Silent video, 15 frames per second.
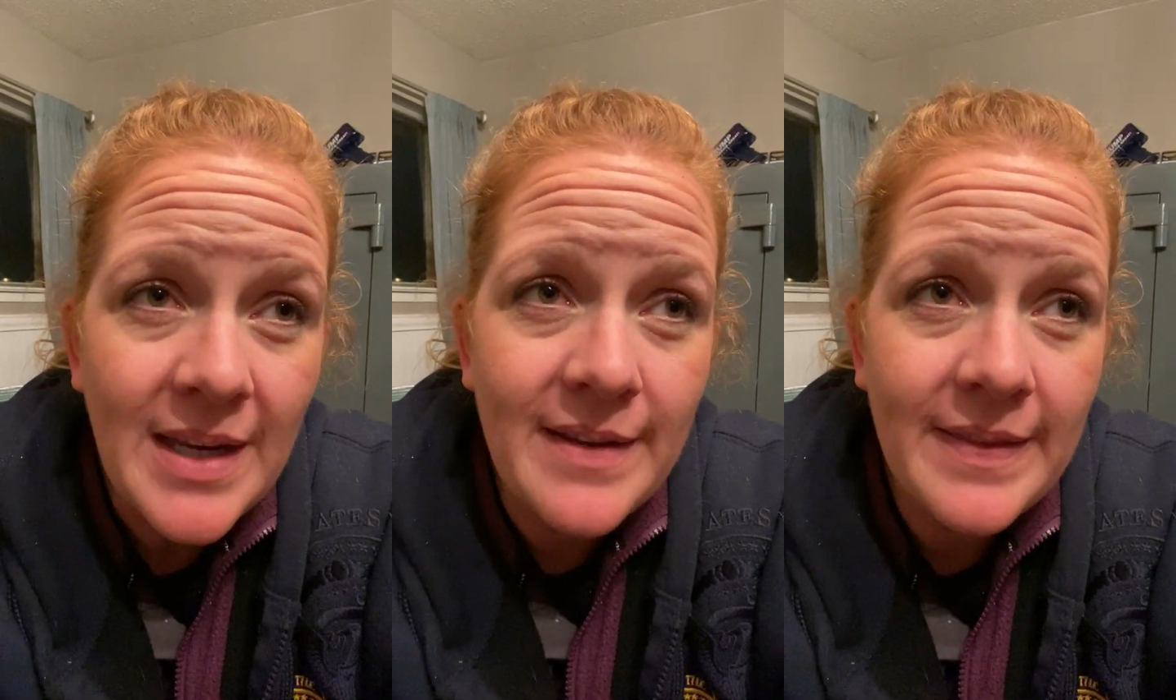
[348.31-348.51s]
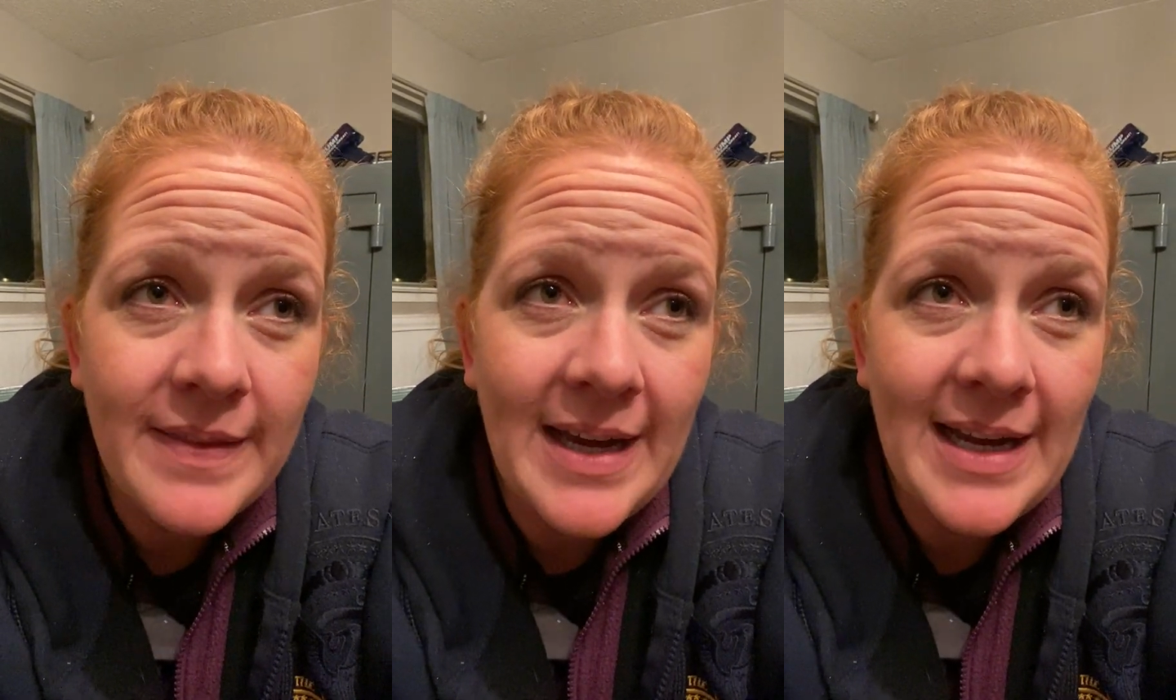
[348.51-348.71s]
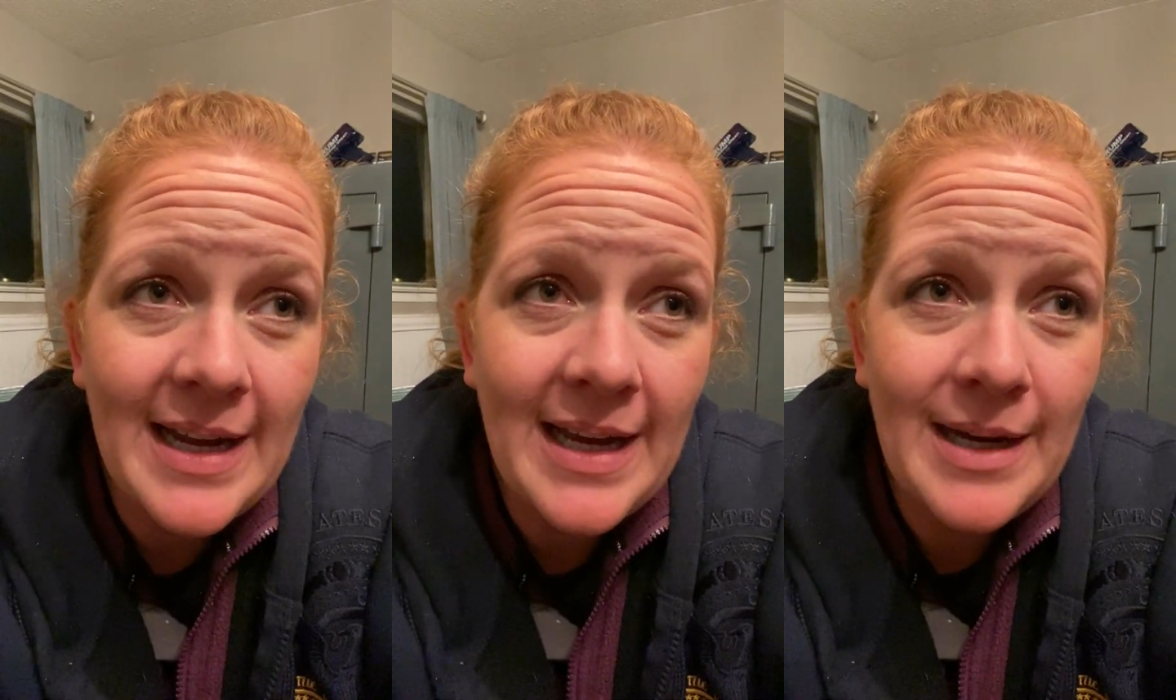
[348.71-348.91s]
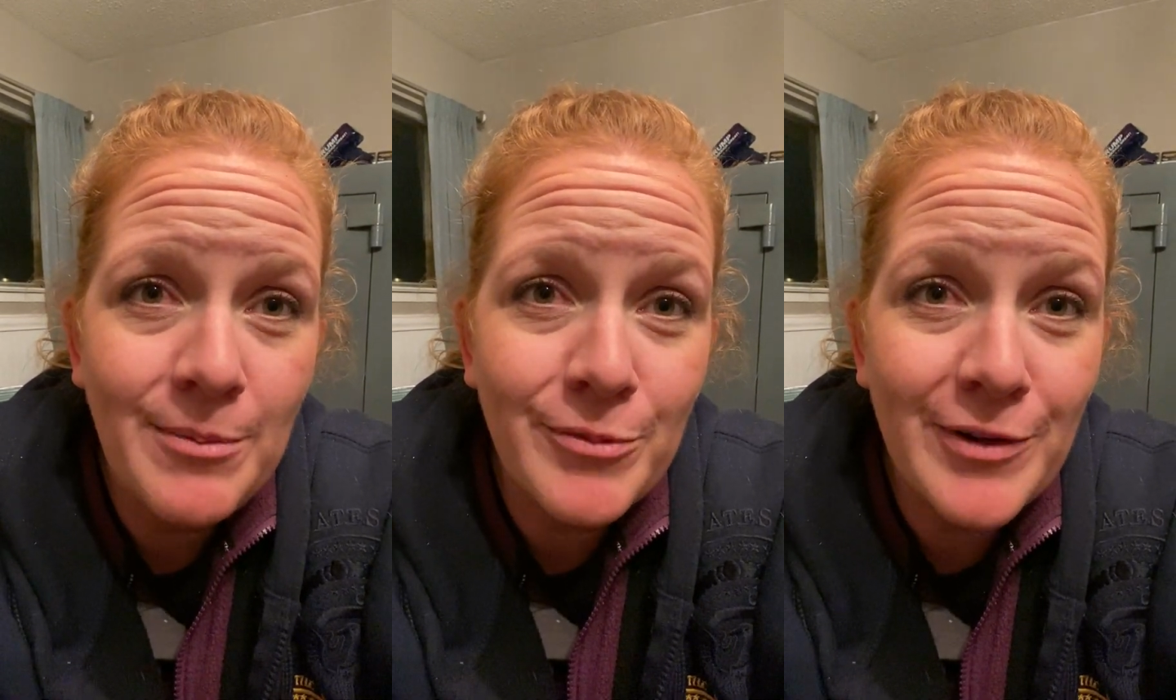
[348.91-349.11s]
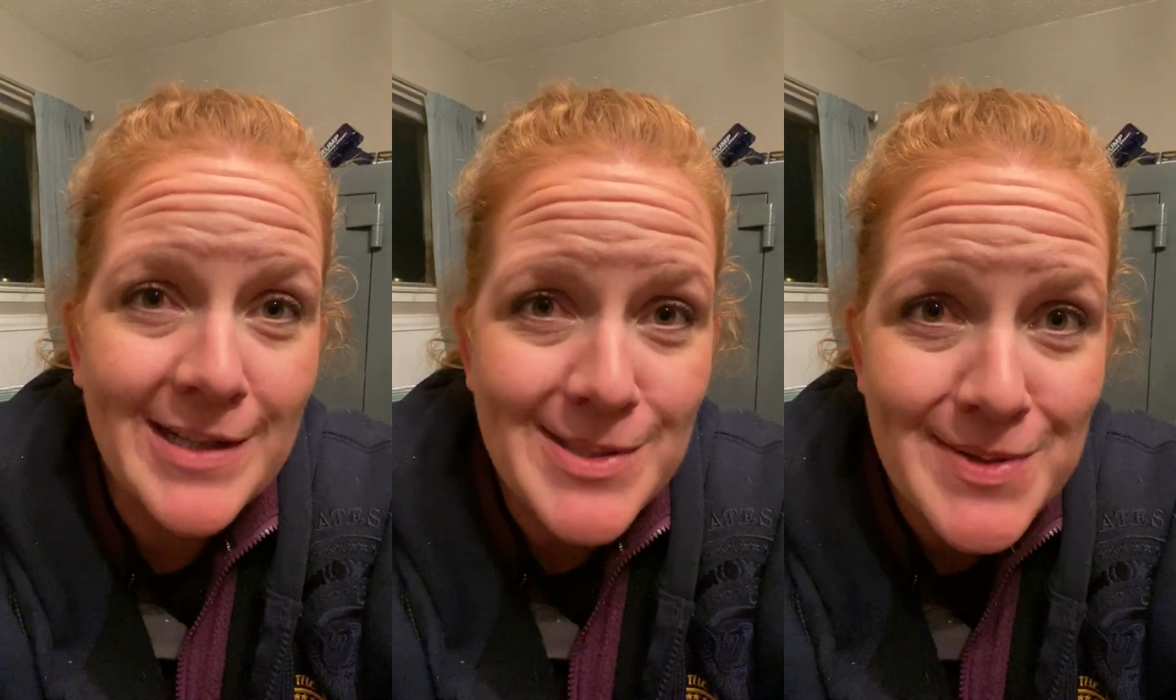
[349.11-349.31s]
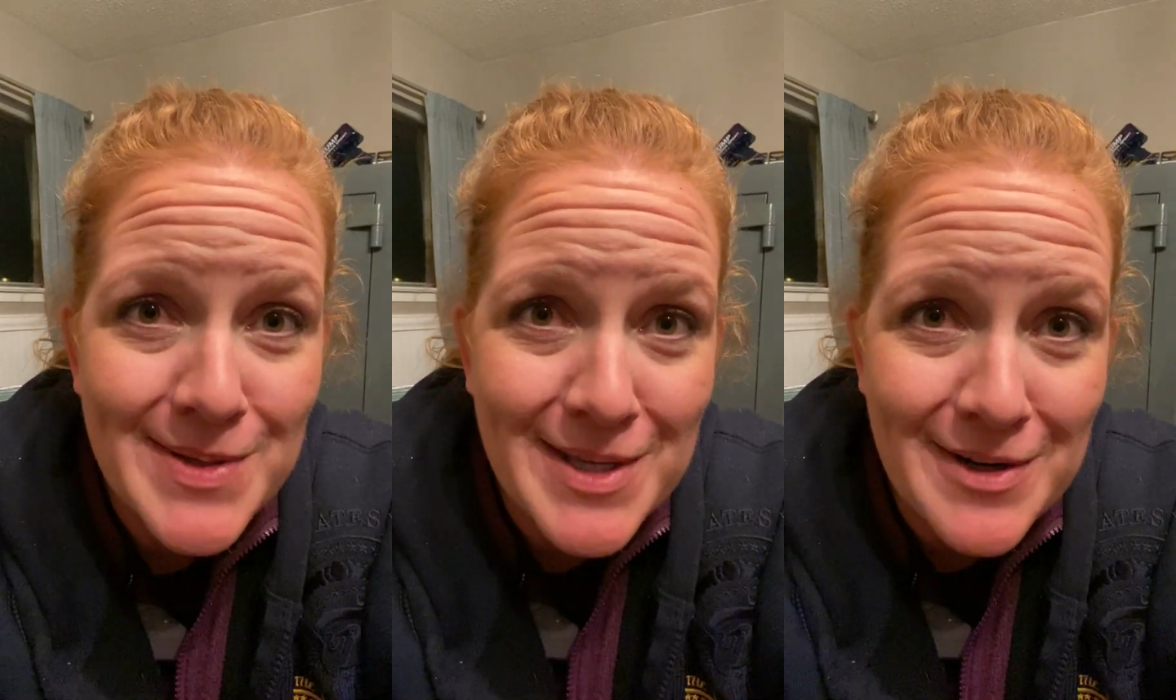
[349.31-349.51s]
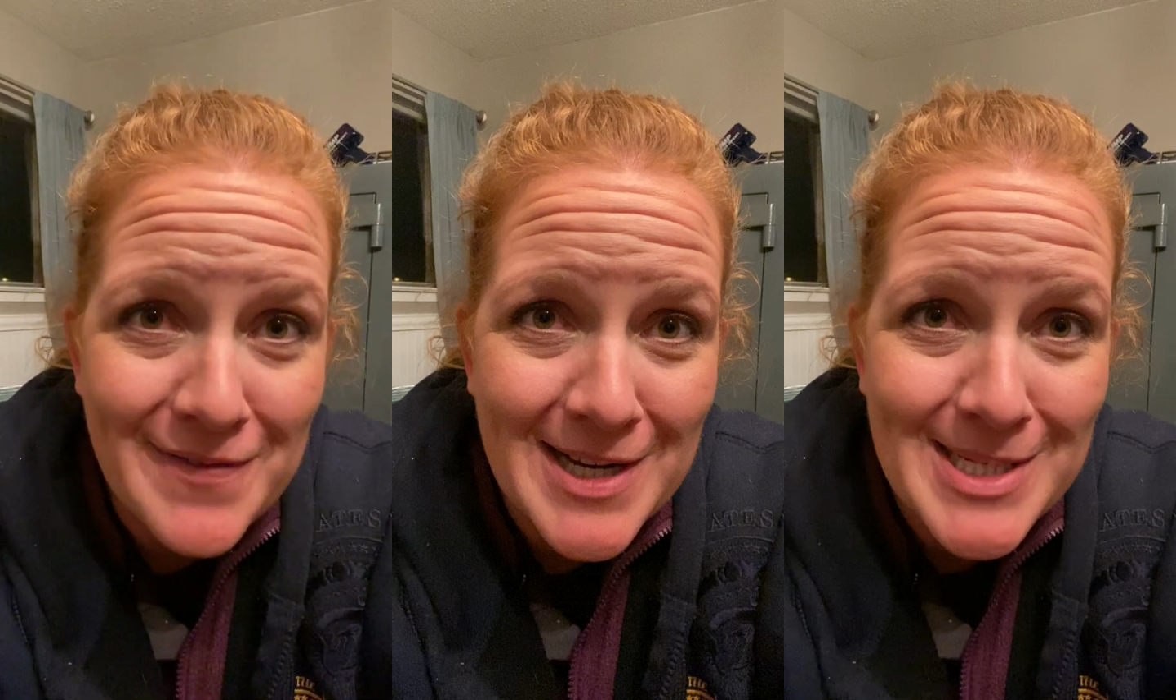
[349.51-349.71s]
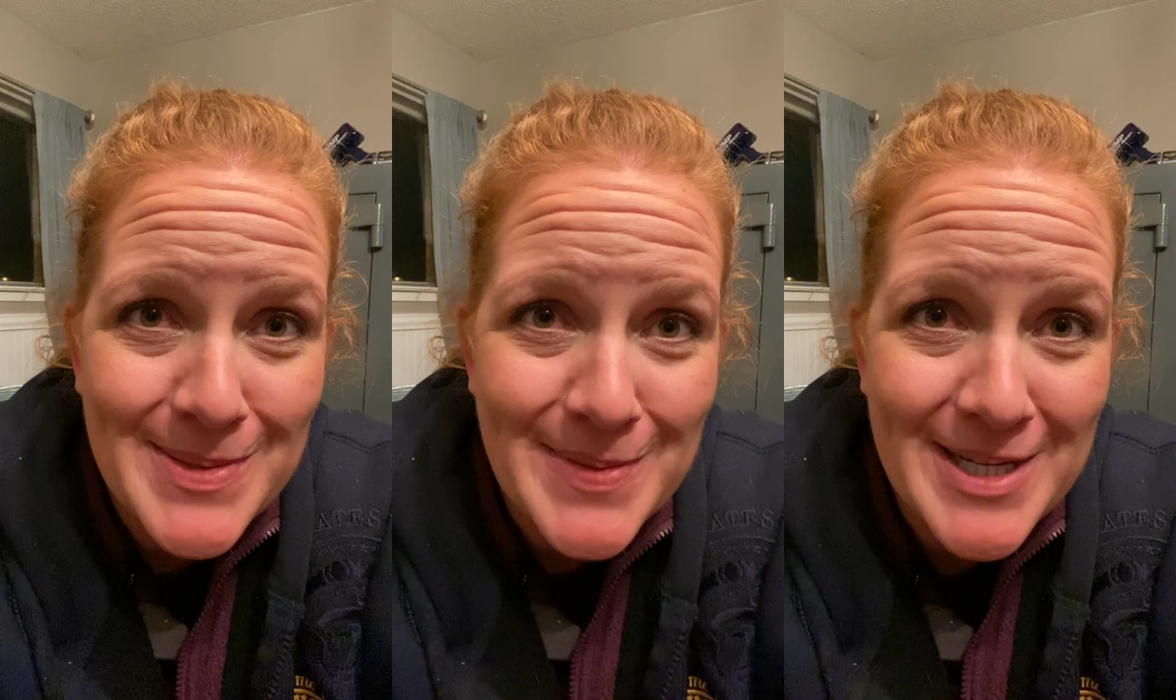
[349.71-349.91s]
that I'm friends with on
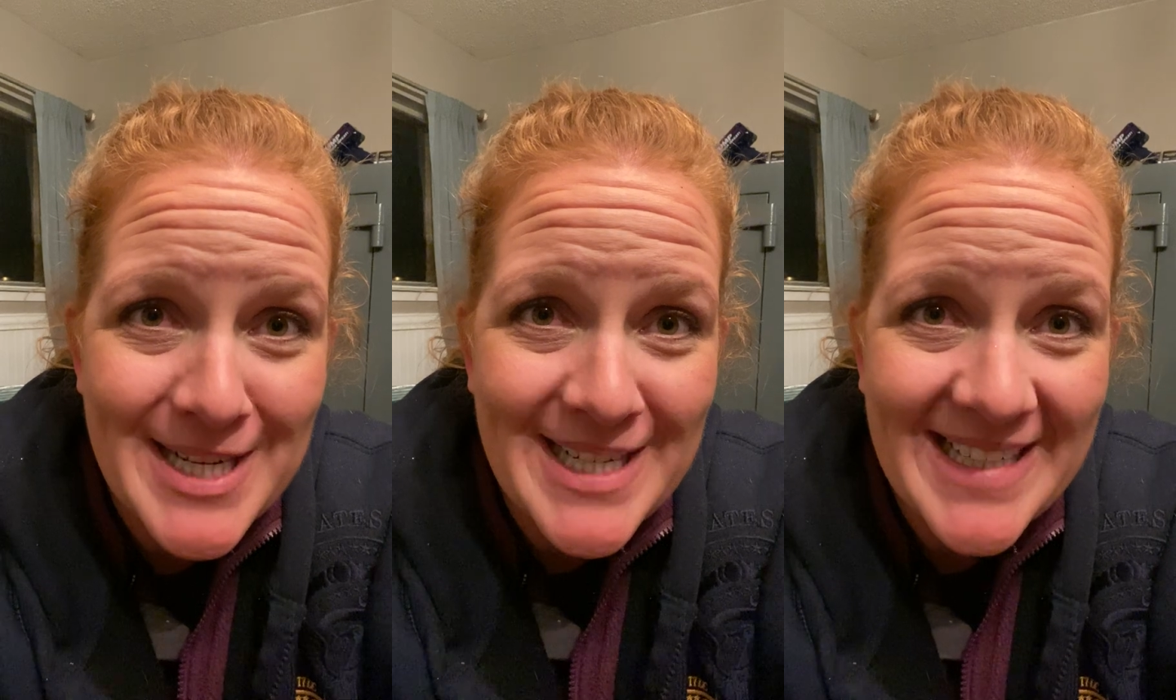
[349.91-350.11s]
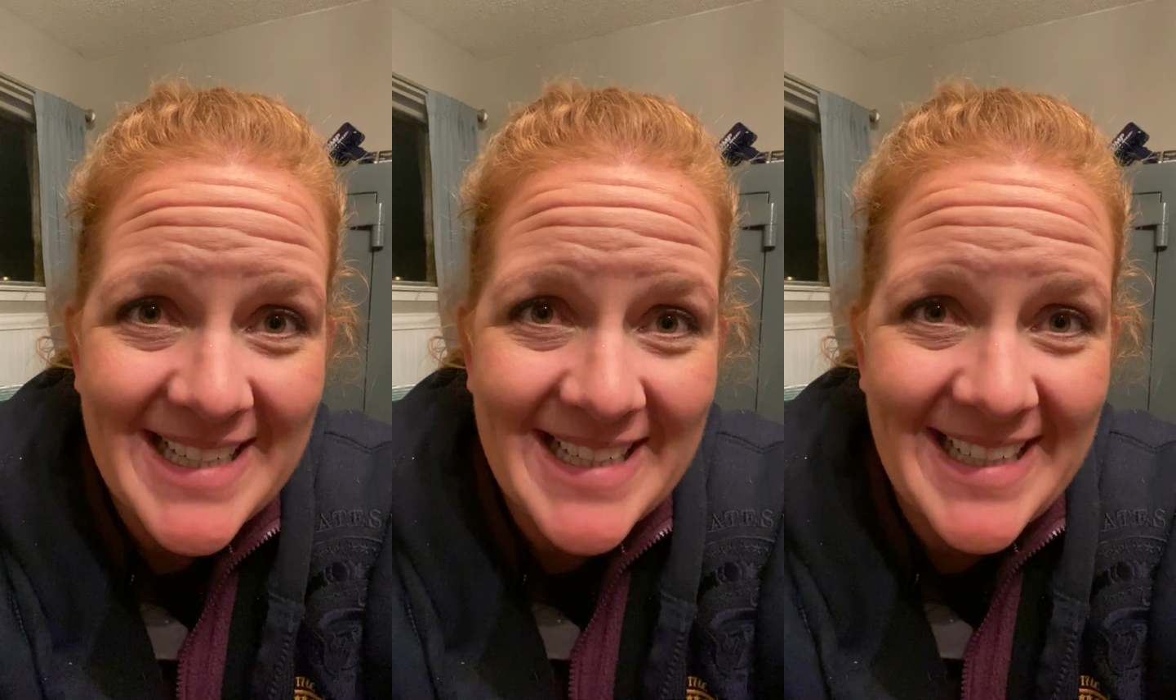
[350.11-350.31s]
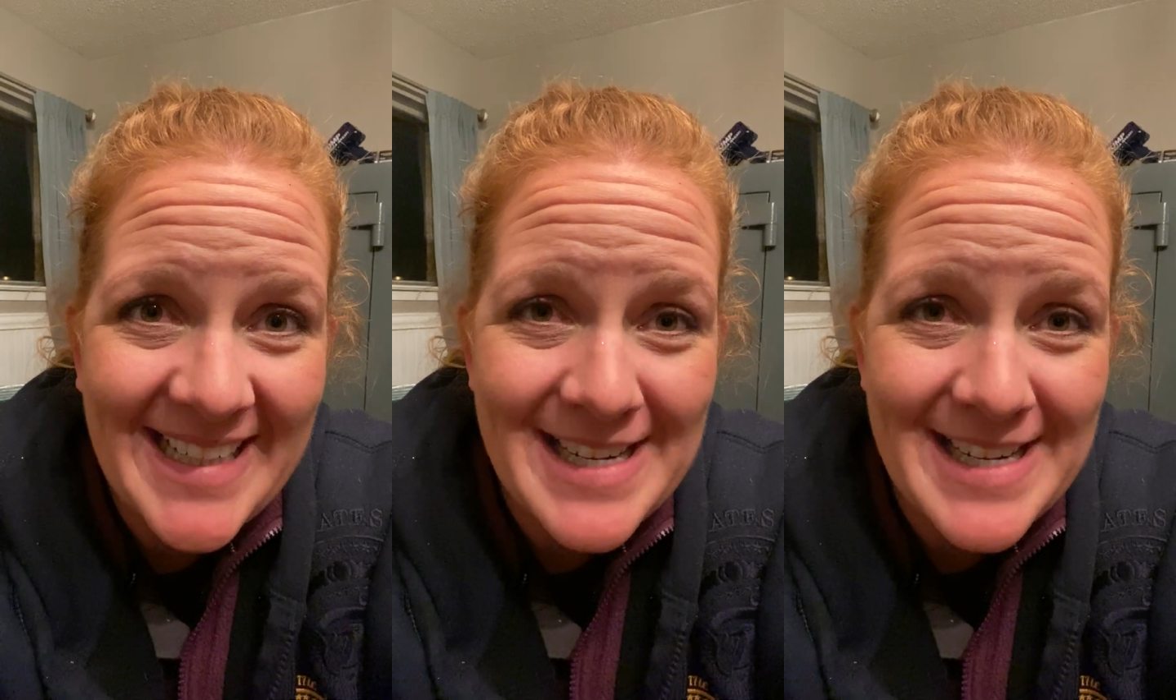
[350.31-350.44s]
Facebook